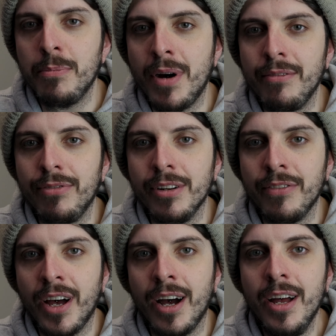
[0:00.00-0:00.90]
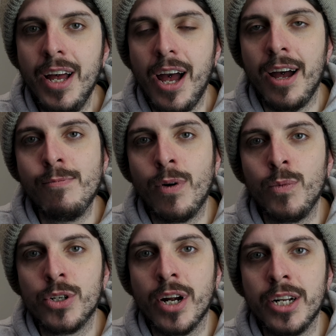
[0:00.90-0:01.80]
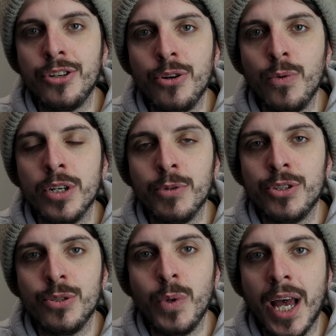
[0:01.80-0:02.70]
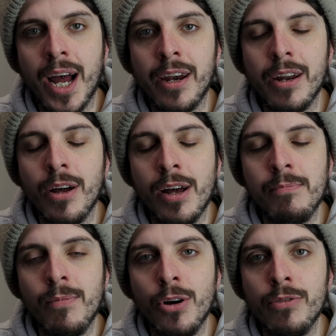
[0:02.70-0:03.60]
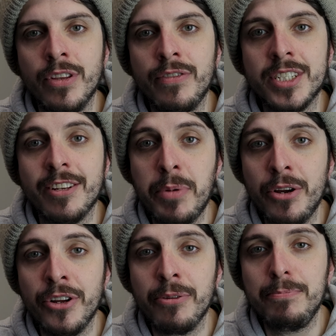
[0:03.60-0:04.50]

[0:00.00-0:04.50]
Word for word: to be mindful of that um, when we're trying to do as much as we can um, over the festive period.